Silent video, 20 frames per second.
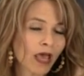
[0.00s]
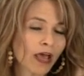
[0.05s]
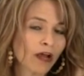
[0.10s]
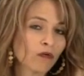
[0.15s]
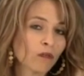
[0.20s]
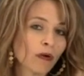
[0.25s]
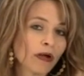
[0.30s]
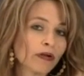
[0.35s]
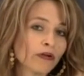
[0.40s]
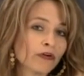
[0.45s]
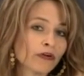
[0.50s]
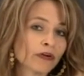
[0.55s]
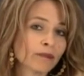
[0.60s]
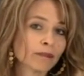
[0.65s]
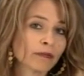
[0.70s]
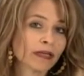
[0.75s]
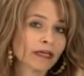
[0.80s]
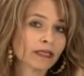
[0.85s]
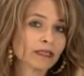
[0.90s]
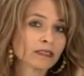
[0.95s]
And when you're in a
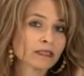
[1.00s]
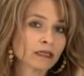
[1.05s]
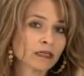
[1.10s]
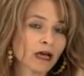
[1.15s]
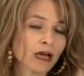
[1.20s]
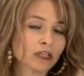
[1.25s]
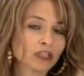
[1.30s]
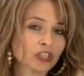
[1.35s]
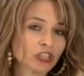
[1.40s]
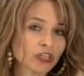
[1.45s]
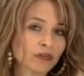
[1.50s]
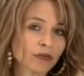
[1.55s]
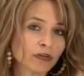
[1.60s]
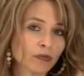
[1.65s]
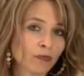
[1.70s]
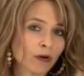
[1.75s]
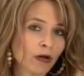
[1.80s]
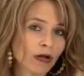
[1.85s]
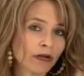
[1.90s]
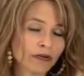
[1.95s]
place to not share what
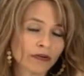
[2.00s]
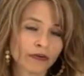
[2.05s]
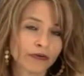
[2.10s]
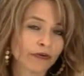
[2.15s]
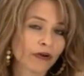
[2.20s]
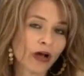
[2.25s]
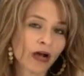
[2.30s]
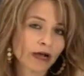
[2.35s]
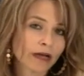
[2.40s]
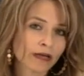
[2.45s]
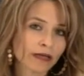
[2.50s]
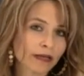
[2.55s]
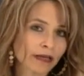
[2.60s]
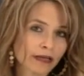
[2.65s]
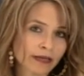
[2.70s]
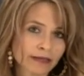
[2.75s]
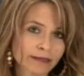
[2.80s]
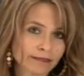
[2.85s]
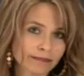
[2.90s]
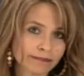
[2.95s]
you want, you're not going to
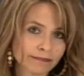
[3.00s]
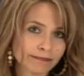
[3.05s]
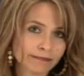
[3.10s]
get it.